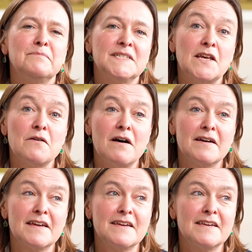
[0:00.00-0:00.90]
So
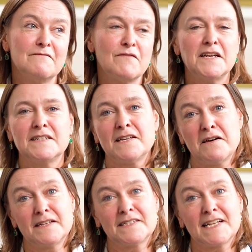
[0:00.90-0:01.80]
I run a
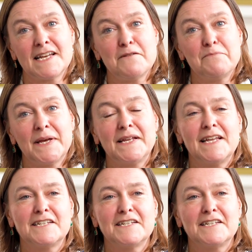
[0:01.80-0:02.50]
science club at